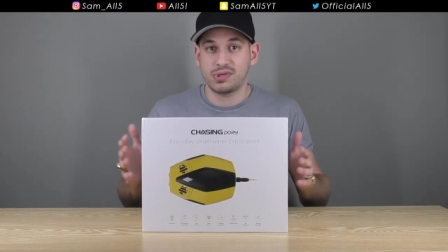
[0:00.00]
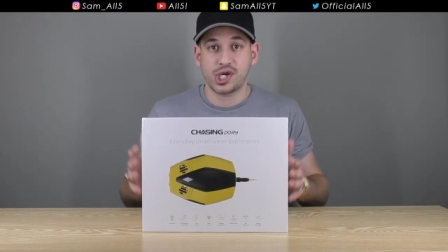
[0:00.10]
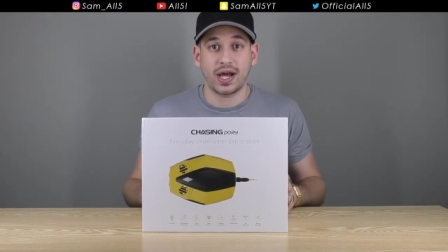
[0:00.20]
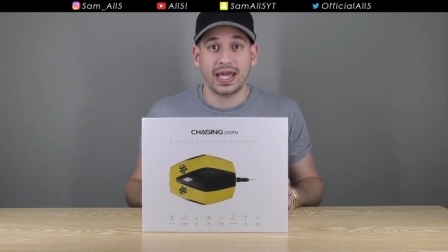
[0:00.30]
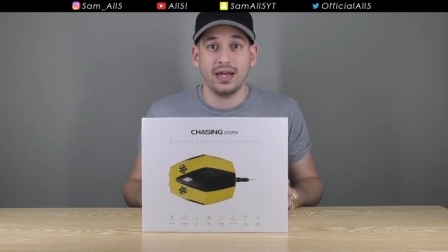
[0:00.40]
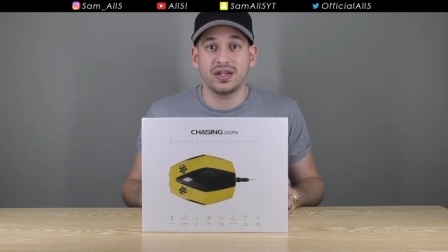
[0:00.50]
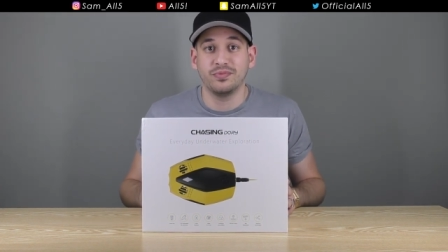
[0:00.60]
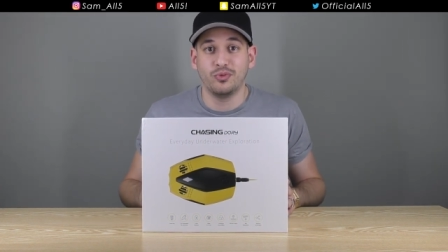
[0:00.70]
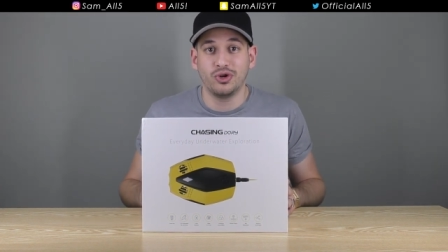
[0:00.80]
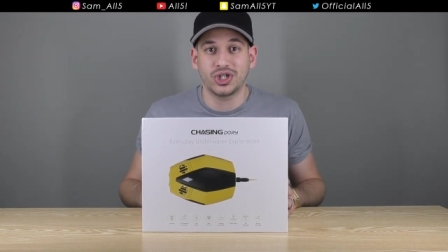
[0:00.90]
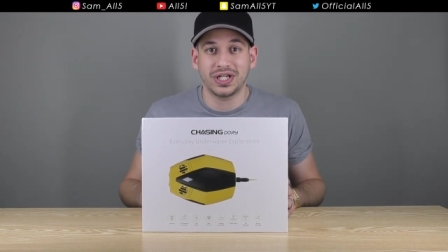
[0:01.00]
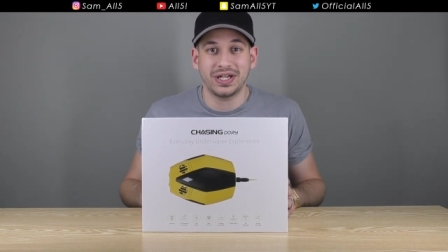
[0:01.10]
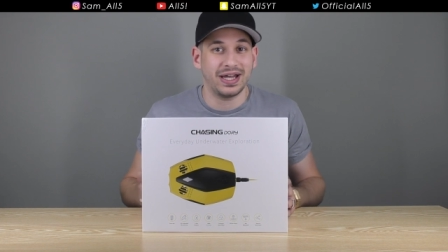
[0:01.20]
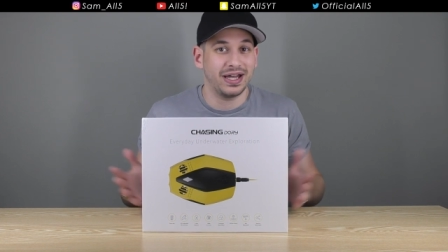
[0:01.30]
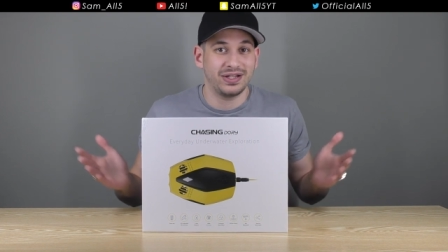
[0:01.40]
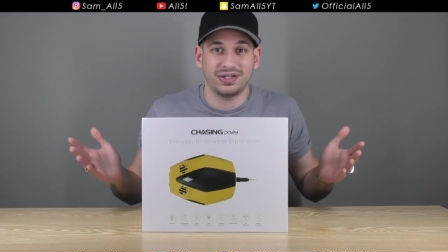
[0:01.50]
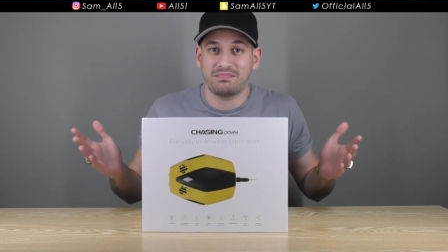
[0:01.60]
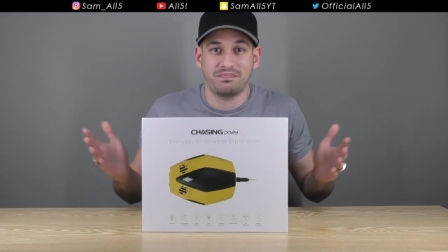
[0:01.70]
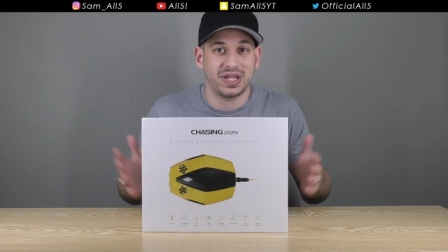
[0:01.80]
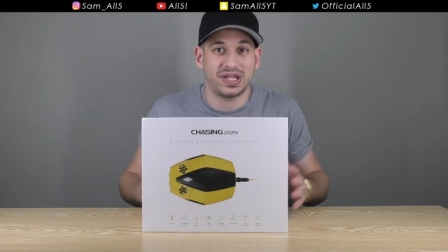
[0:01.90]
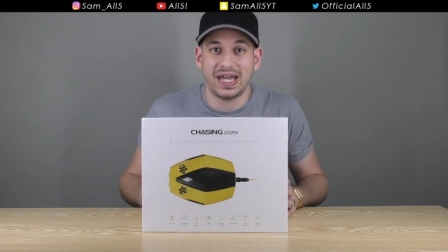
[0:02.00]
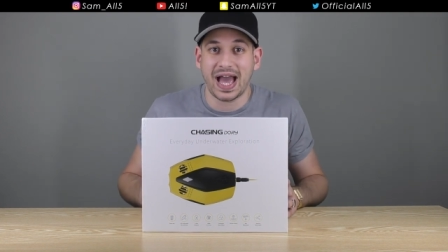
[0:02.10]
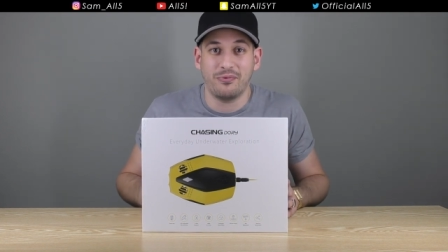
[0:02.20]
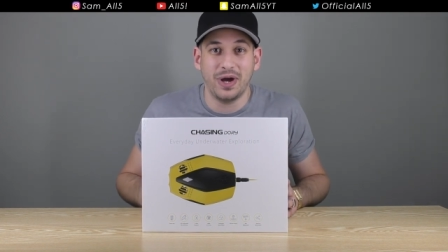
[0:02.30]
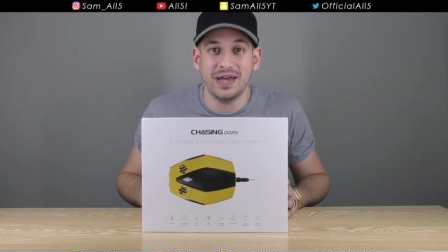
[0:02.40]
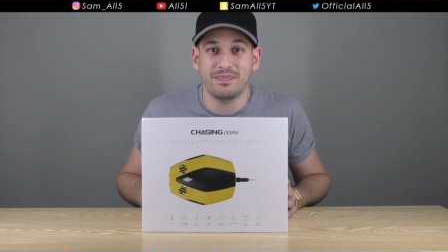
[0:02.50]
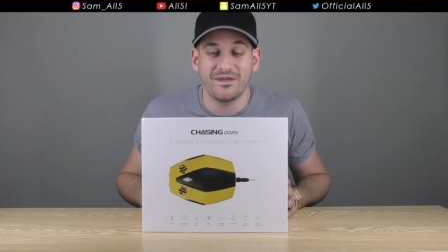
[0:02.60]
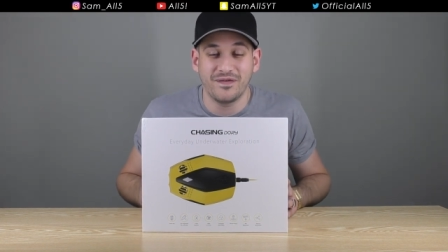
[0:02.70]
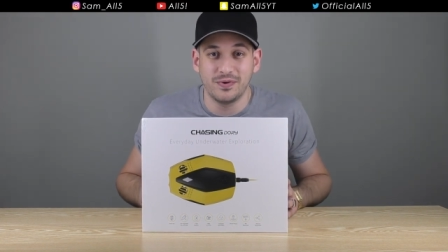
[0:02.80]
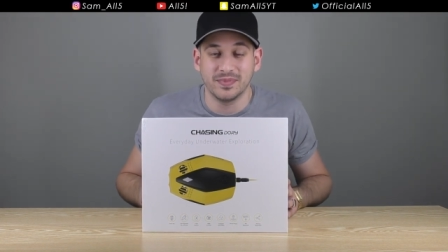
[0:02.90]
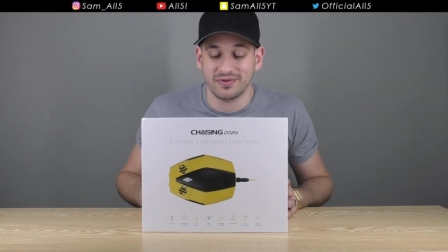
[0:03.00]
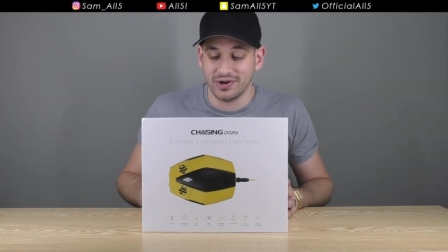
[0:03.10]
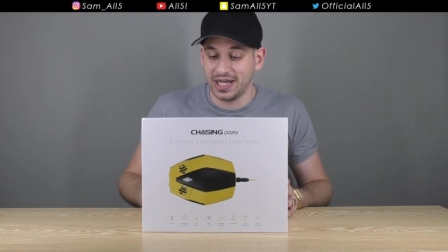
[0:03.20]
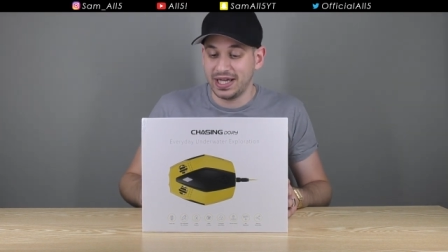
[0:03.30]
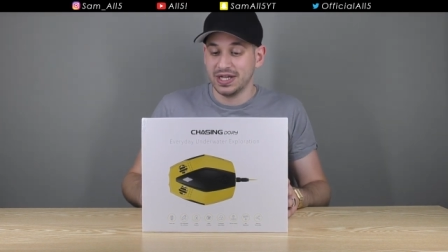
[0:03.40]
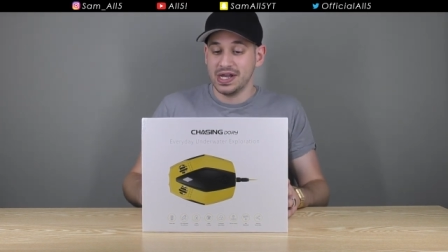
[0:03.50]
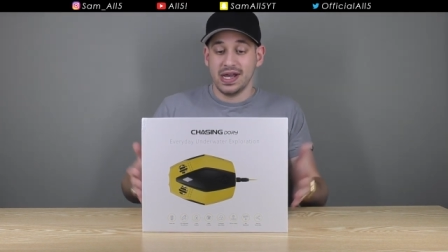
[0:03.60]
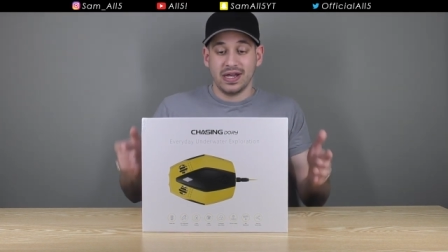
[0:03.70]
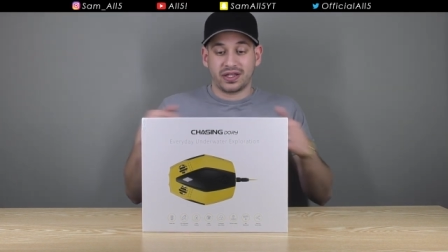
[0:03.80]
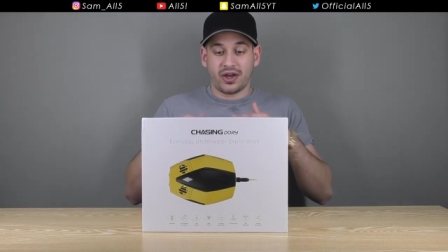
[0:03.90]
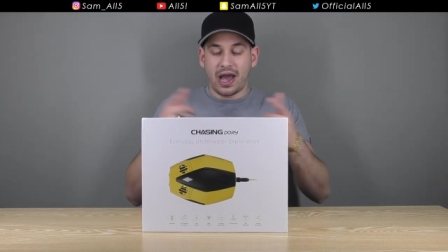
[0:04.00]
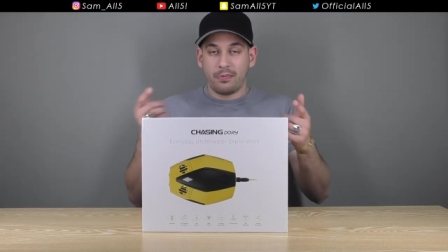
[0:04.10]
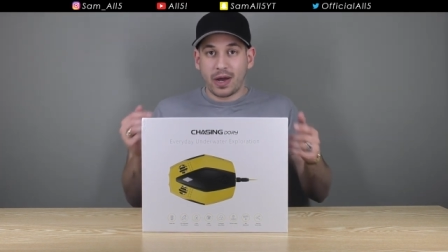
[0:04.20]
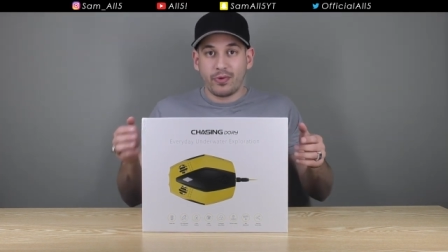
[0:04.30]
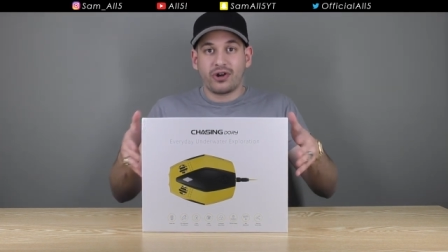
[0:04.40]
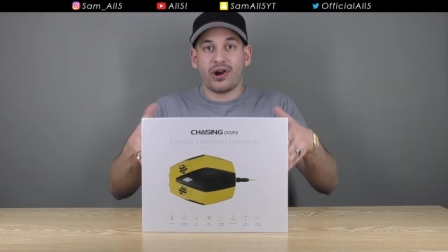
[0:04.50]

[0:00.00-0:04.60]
chuck it in some water and see how well it performs really. So how about we